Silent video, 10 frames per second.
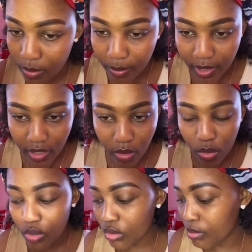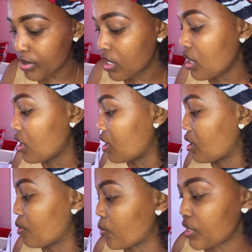But I hope
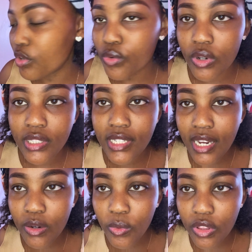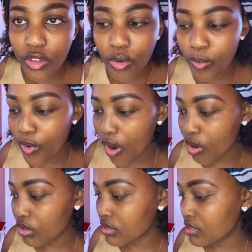when you are done with your
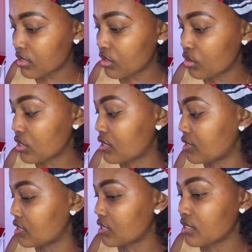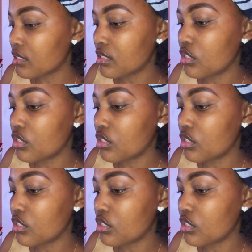brows, you can just